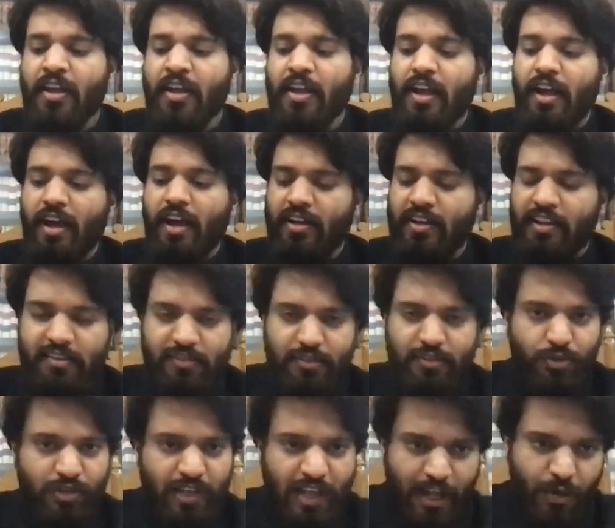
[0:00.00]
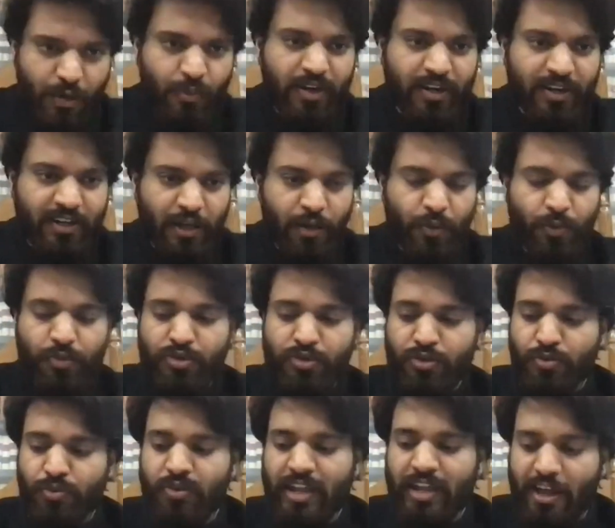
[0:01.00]
unless you narrow it down, you
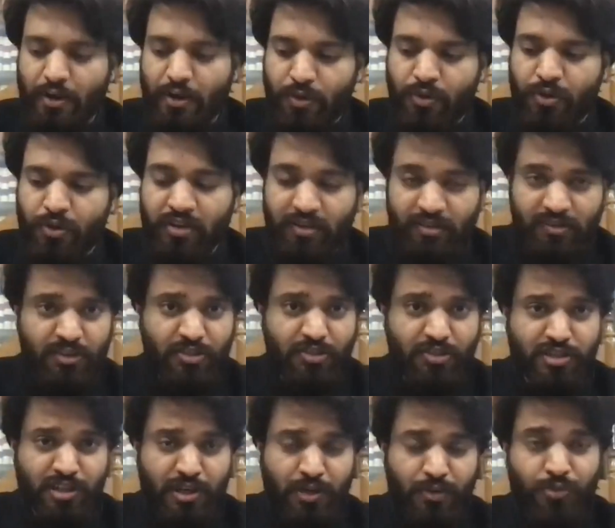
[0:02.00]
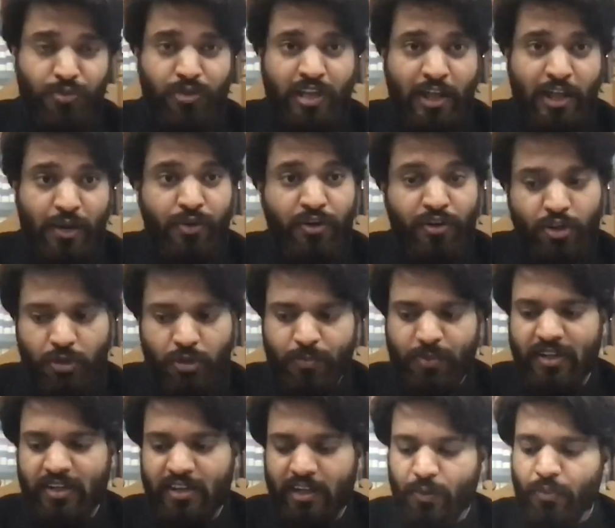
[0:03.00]
narrow your research down, you narrow your
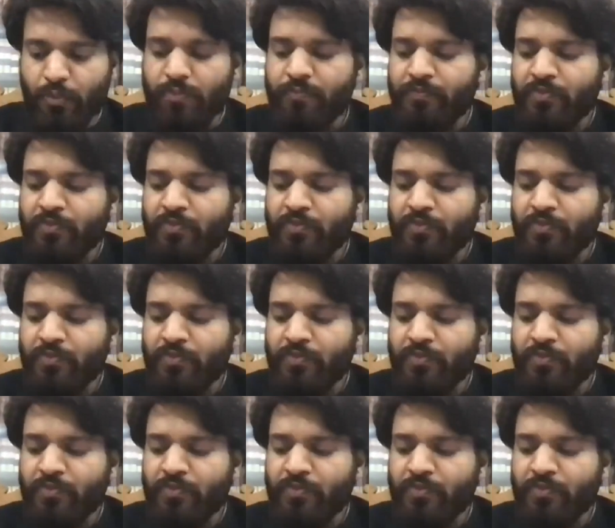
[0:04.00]
topic down,